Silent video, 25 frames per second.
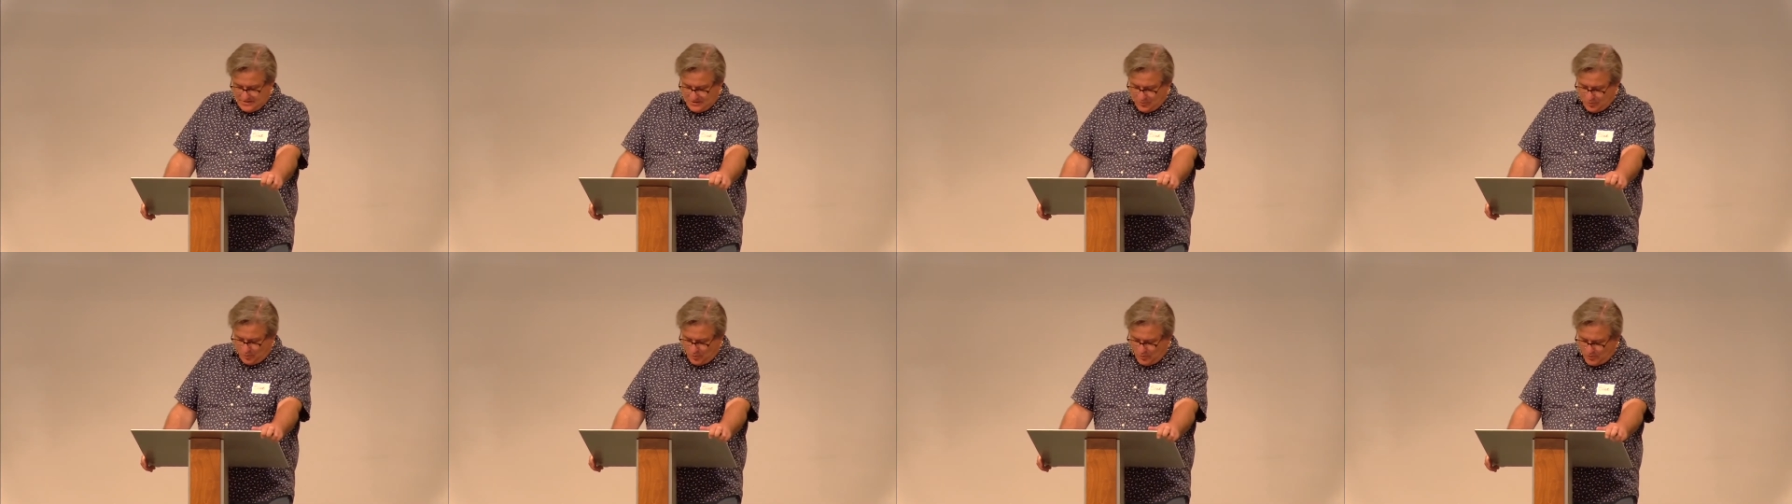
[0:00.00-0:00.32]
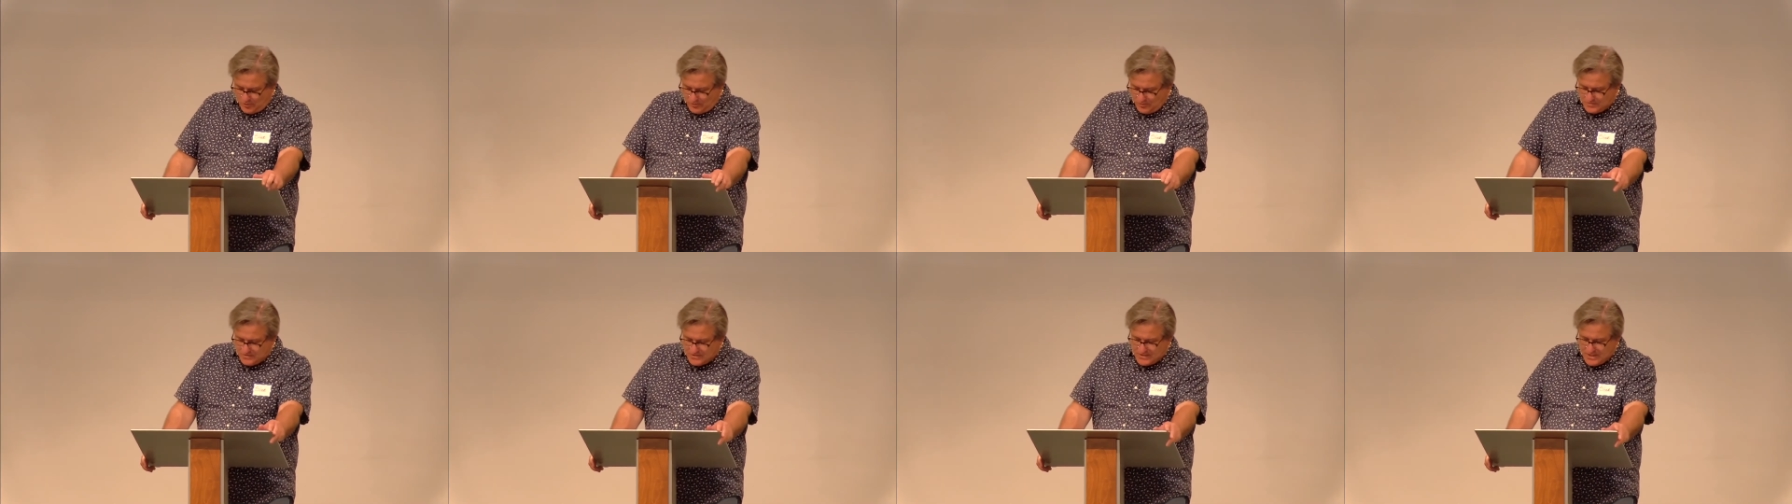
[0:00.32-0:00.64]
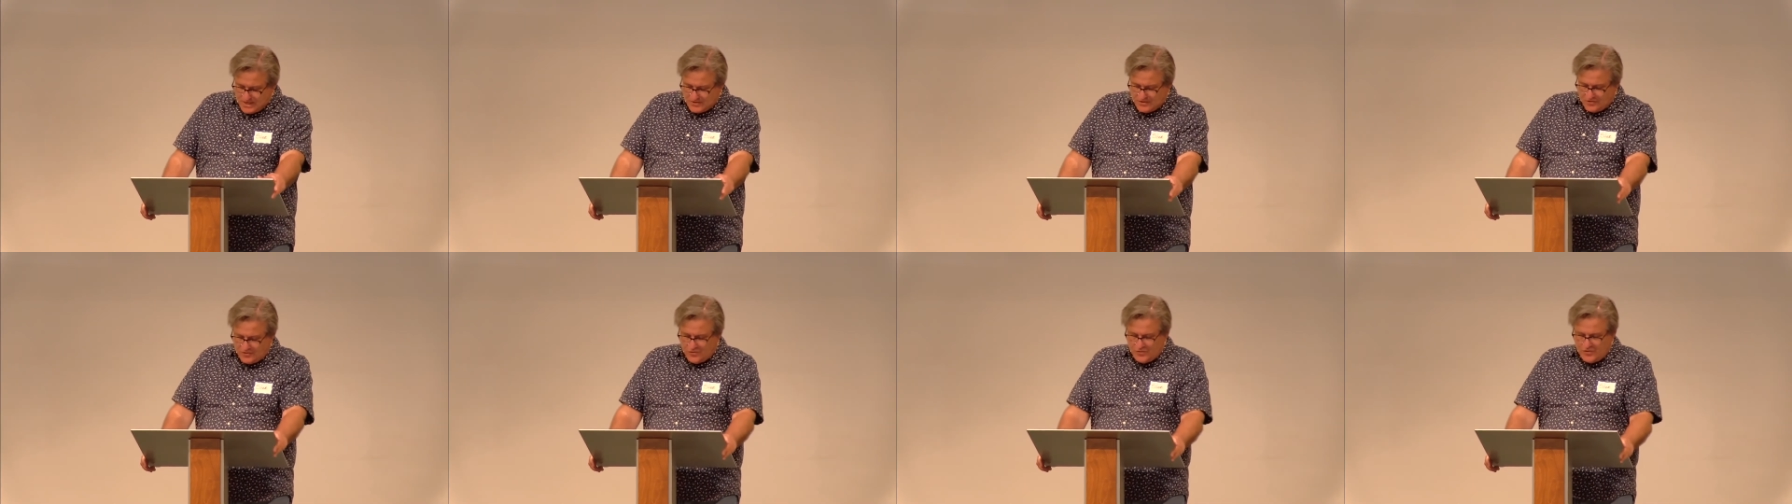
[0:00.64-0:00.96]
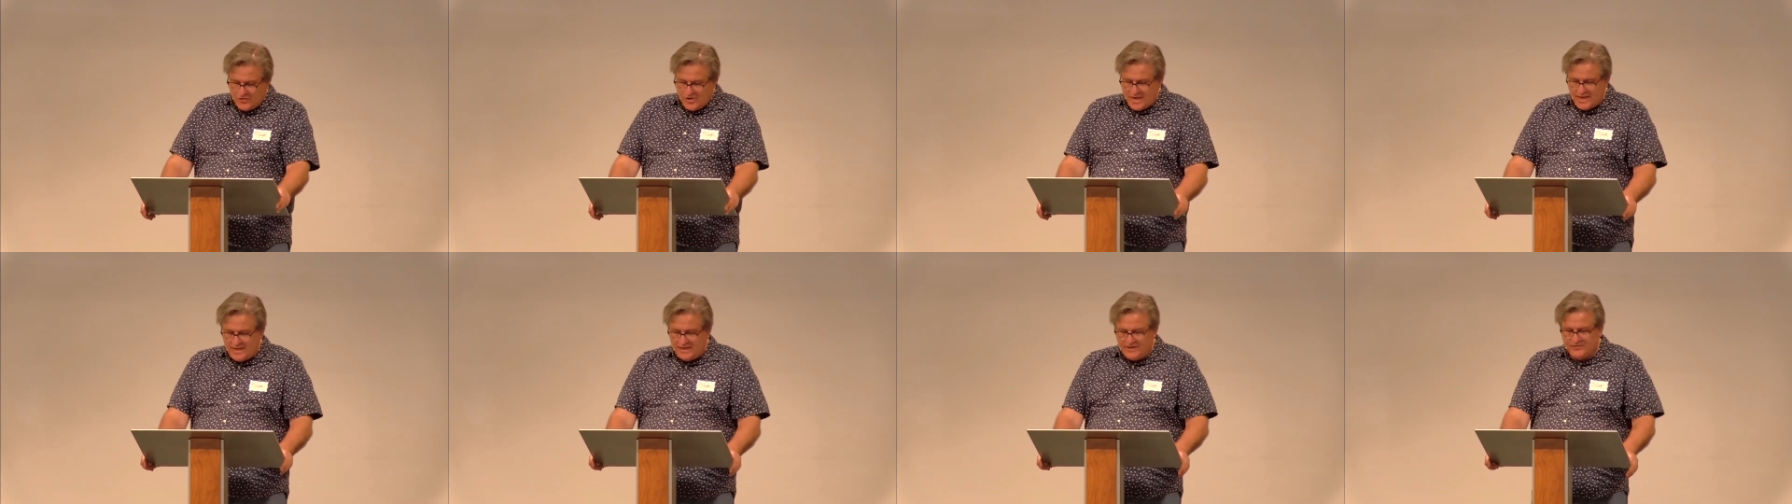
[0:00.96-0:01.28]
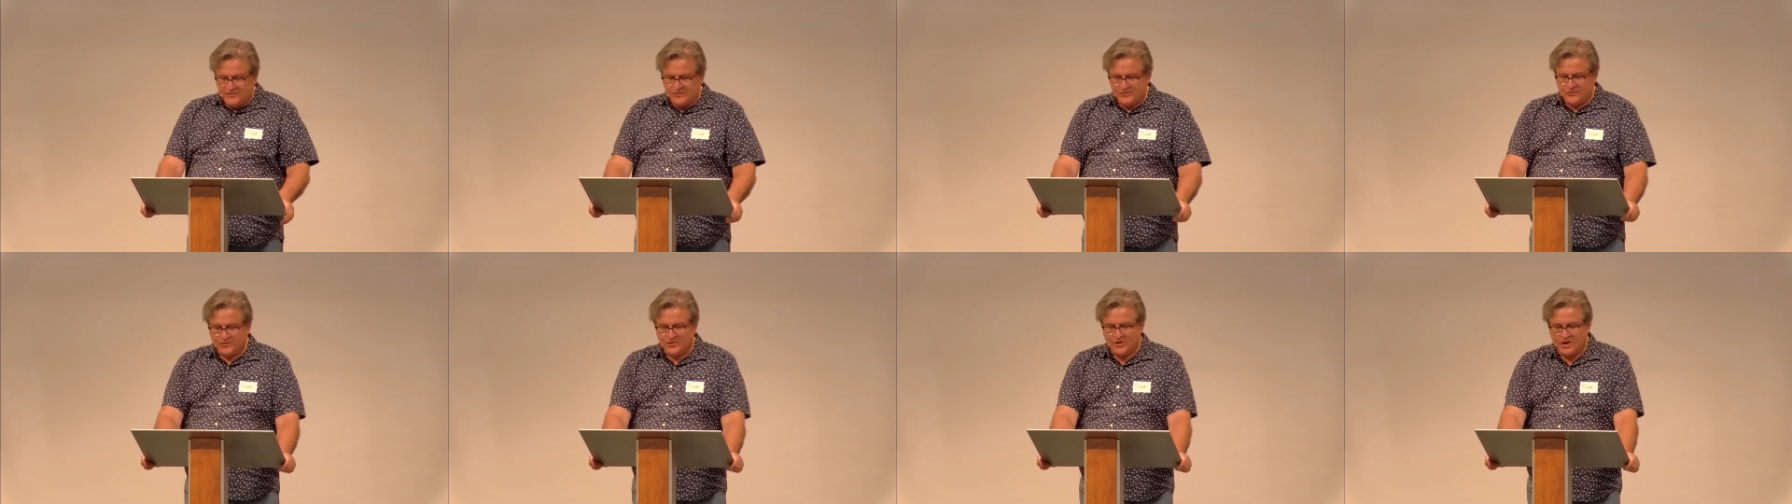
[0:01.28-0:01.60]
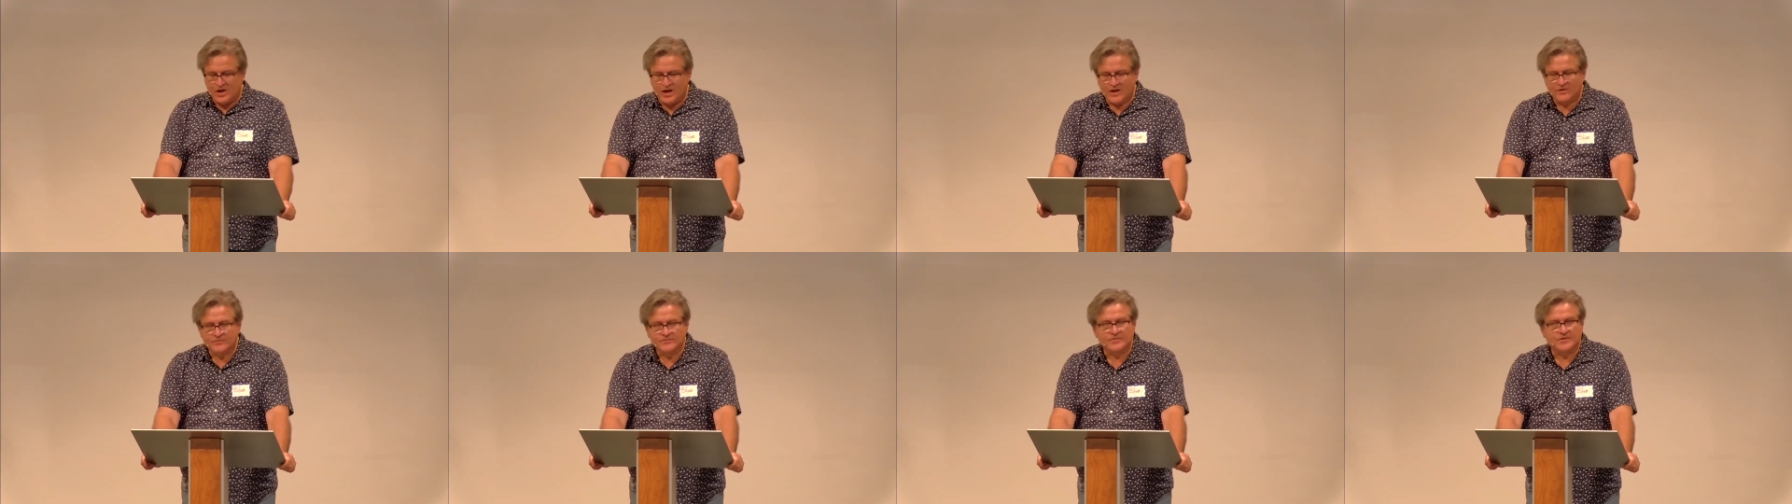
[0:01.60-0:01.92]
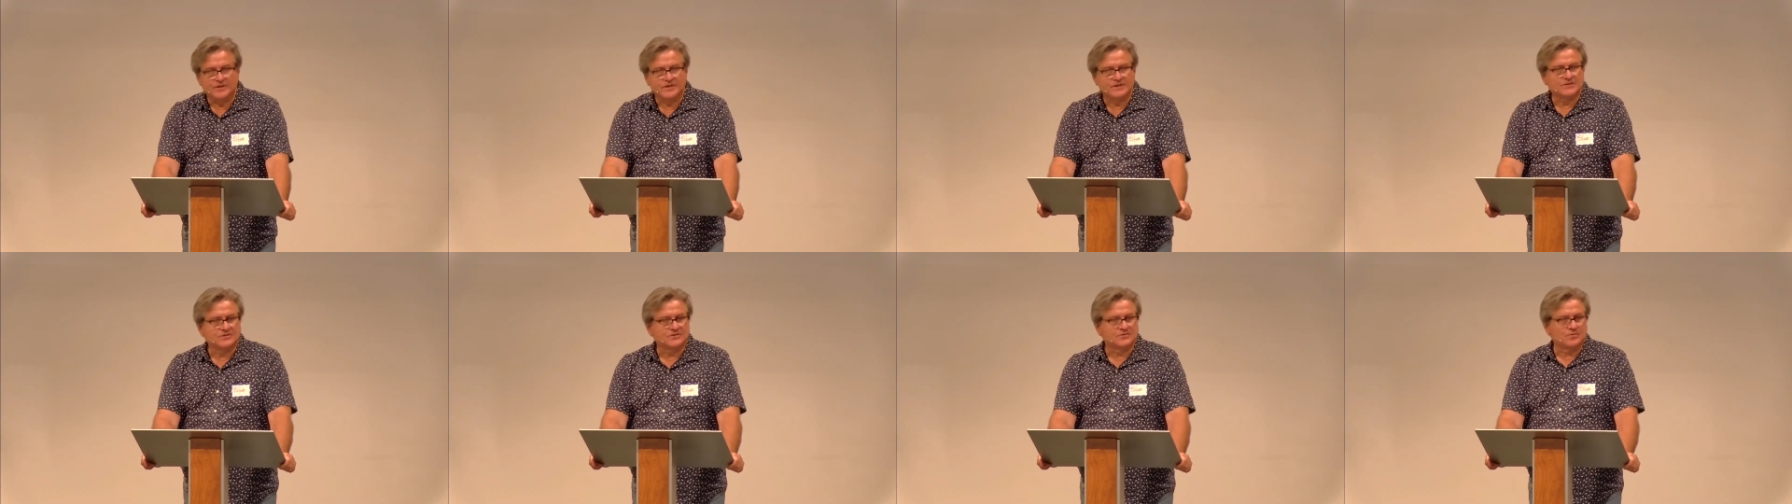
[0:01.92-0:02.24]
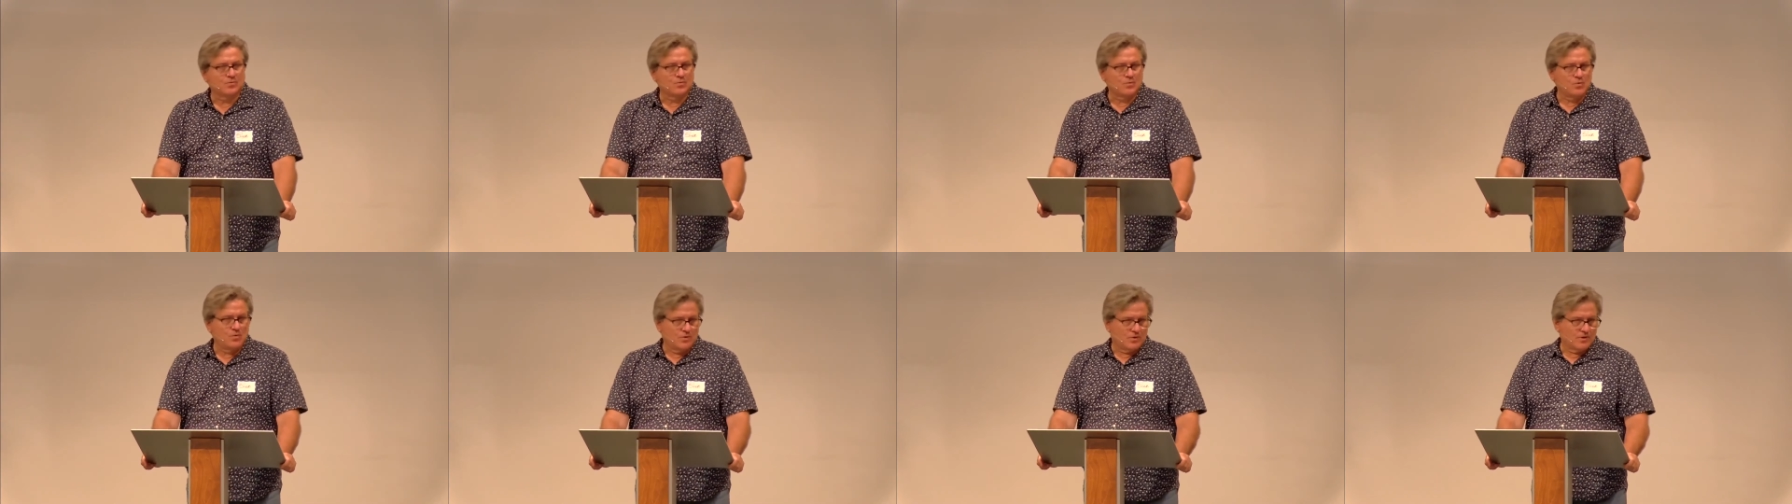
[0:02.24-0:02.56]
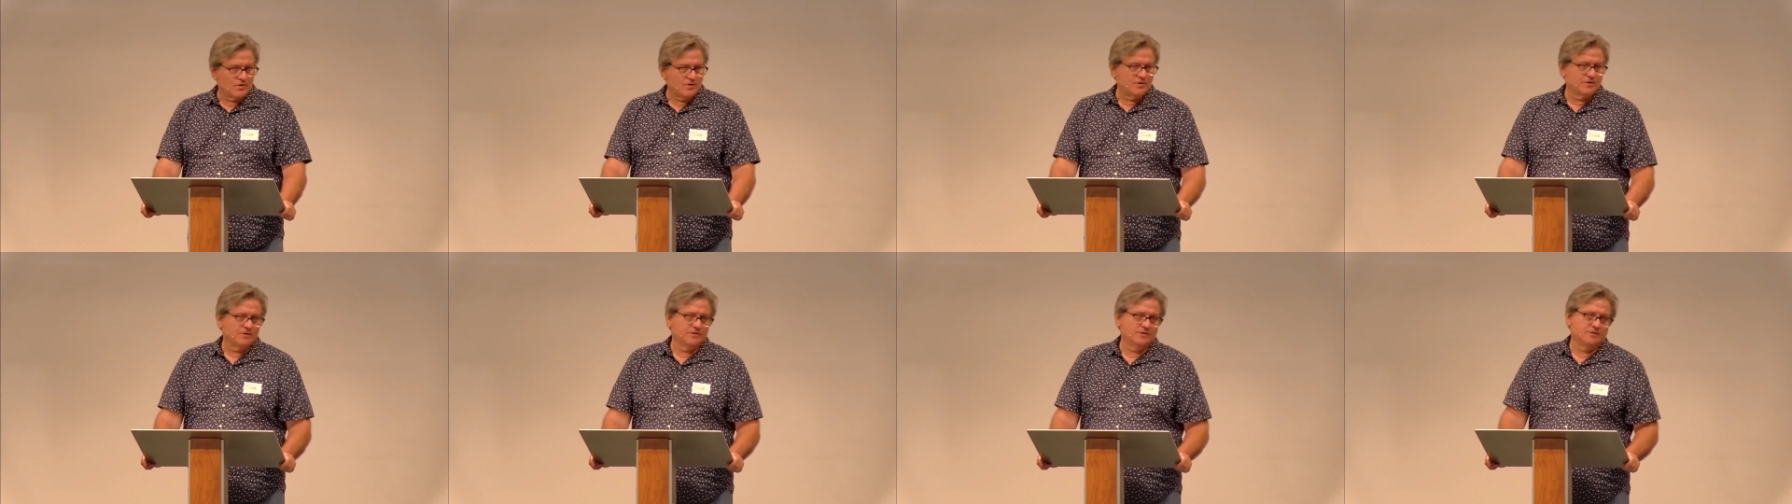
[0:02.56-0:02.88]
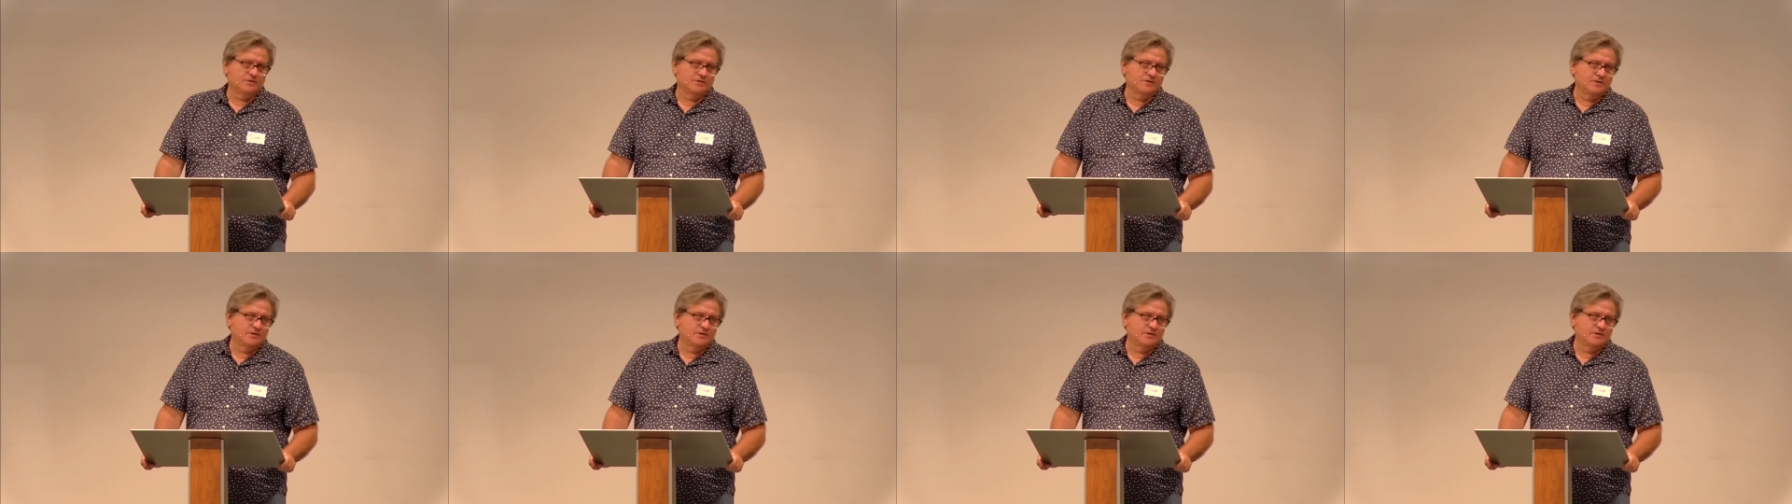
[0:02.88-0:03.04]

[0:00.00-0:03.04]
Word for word: the world was not created through conflict or war,